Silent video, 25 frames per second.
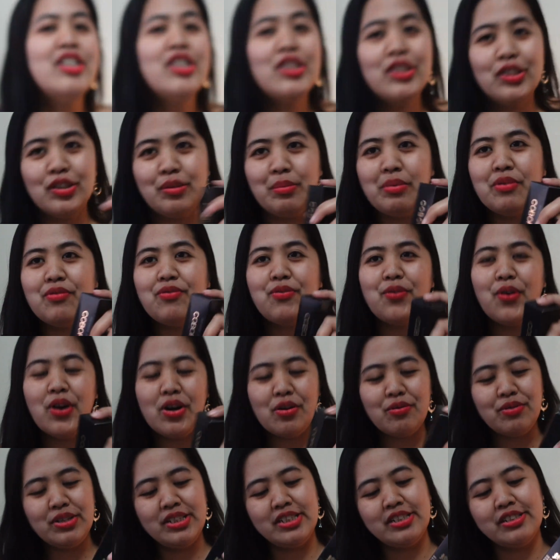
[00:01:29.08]
So
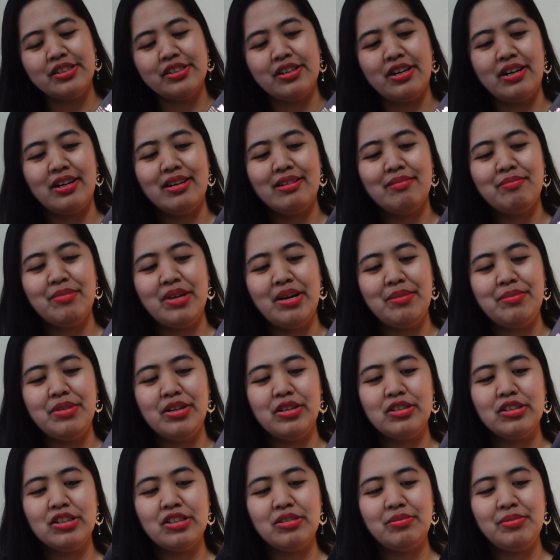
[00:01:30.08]
before we start, my
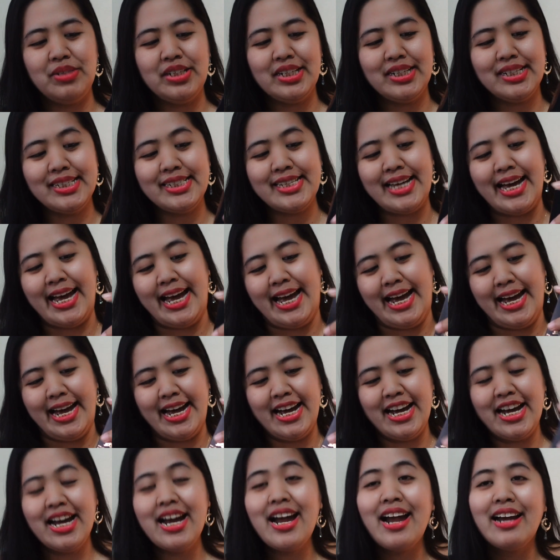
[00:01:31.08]
amigos and amigas,
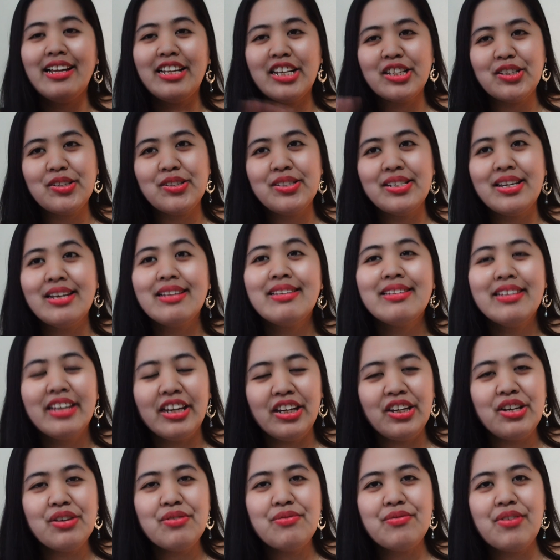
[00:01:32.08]
I'd like to say
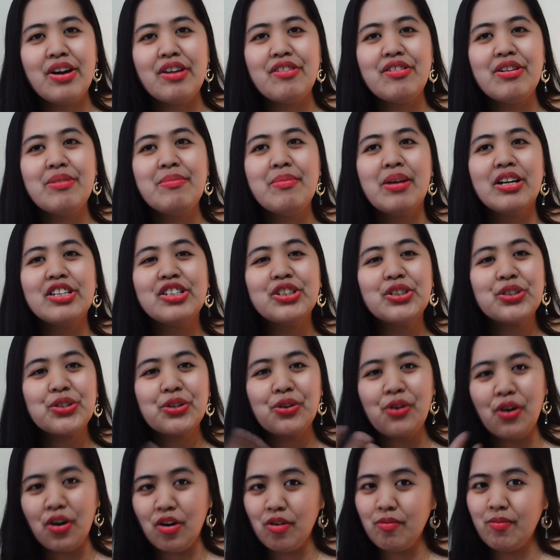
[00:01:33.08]
thank you very much
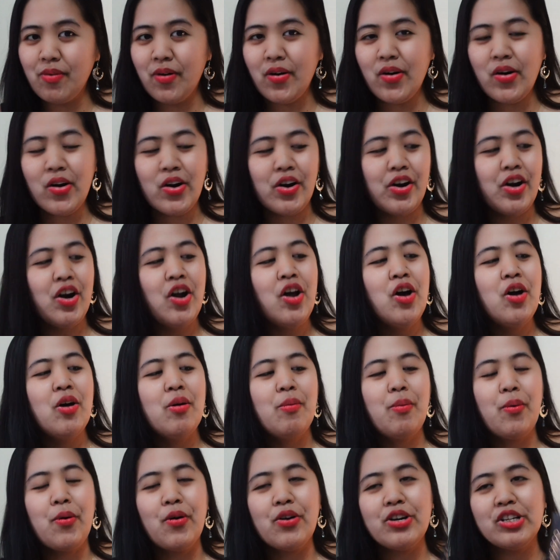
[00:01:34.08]
Cobor
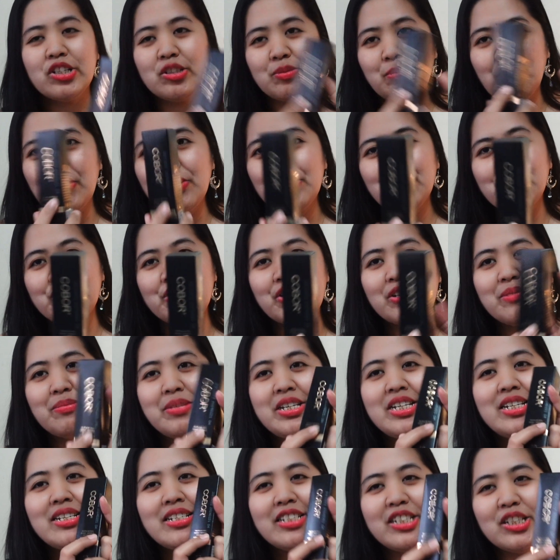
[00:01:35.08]
for sponsoring
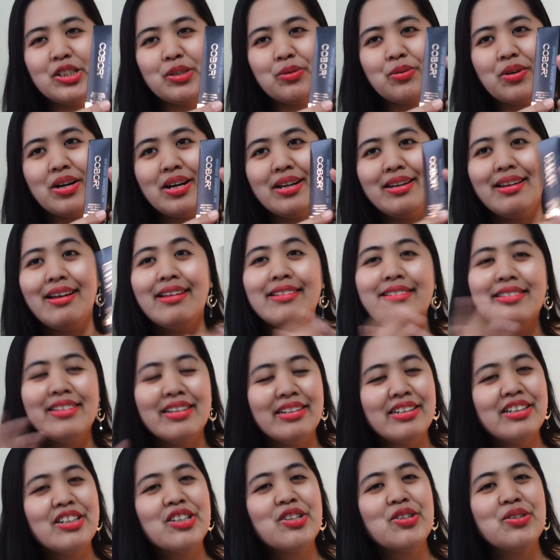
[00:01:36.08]
me this one,
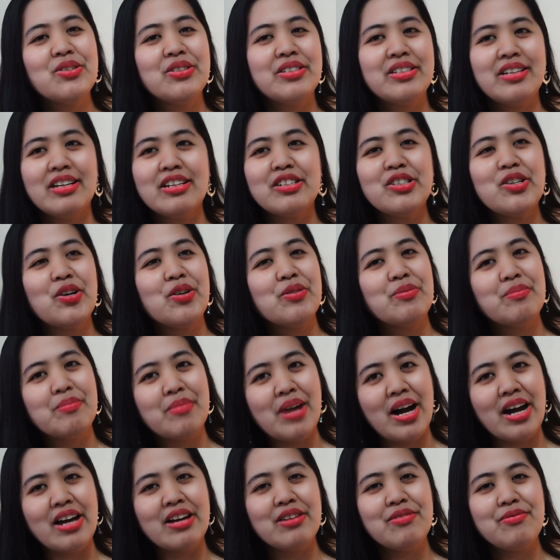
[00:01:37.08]
another content on
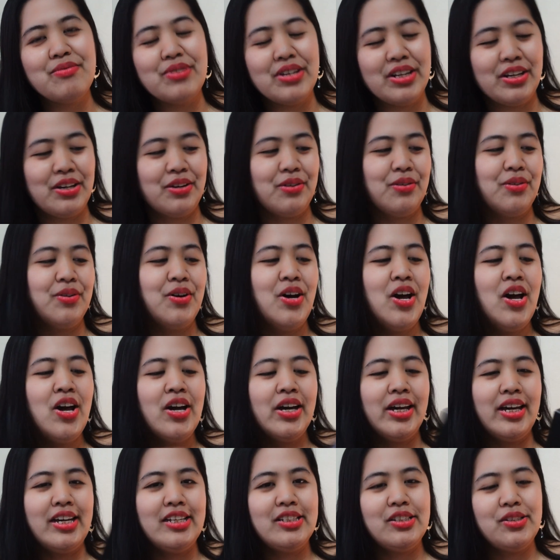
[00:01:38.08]
my video.
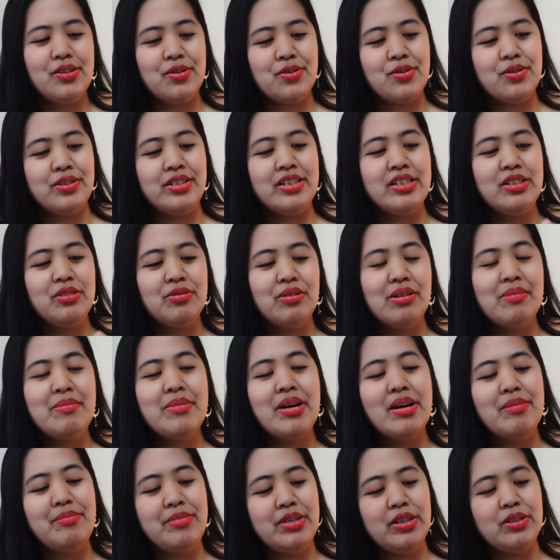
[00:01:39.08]
Okay, so this one
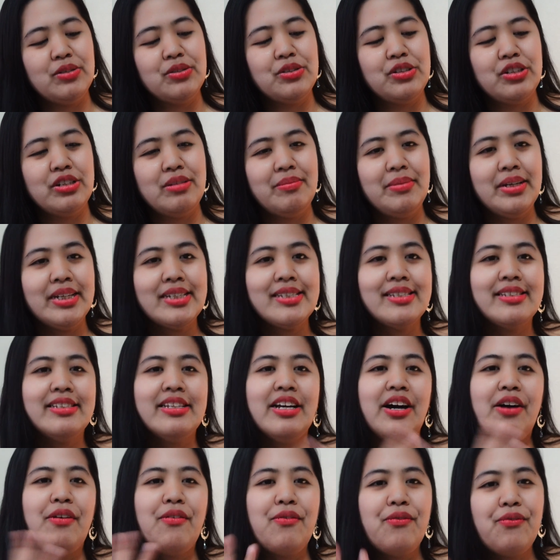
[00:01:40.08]
my amigos and amigas,
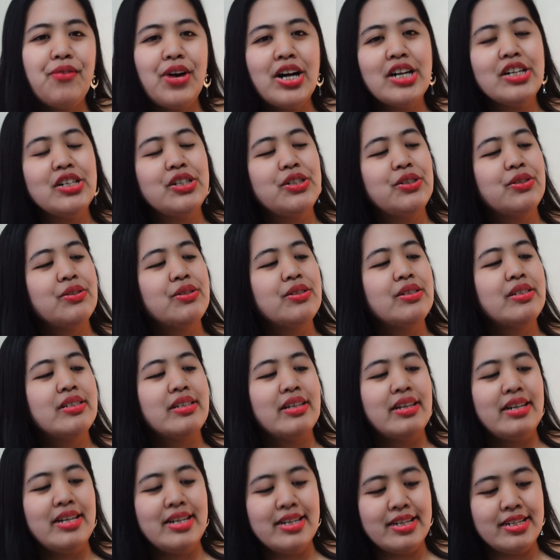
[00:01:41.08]
the functions
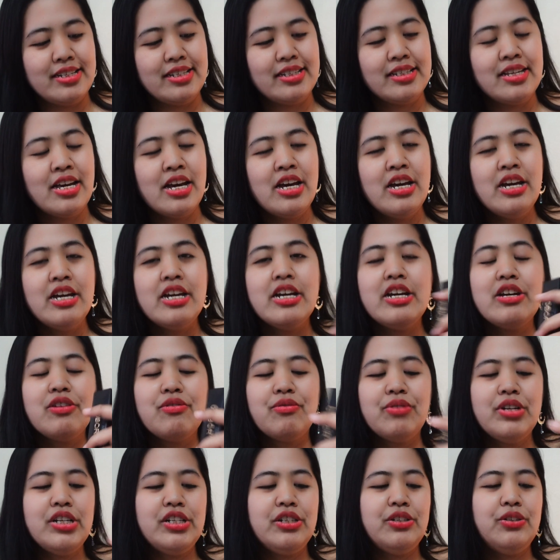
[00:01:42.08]
is it
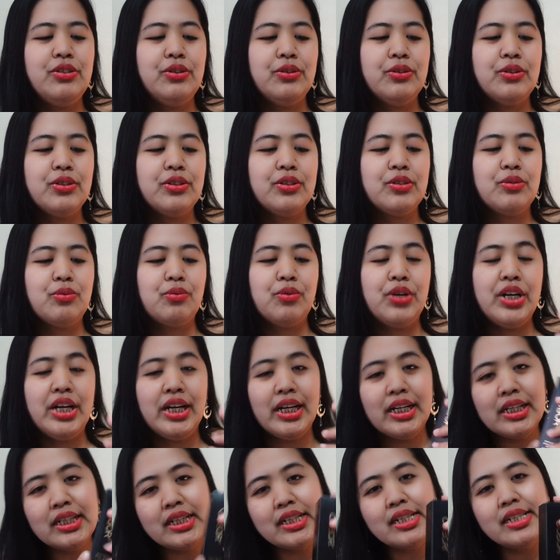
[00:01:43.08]
reduces
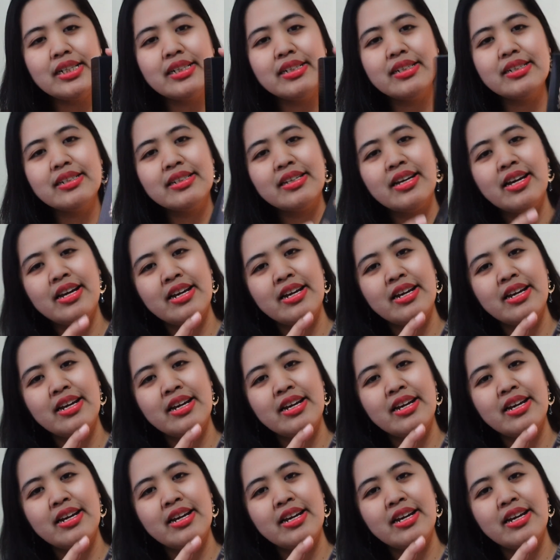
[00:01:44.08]
wrinkles,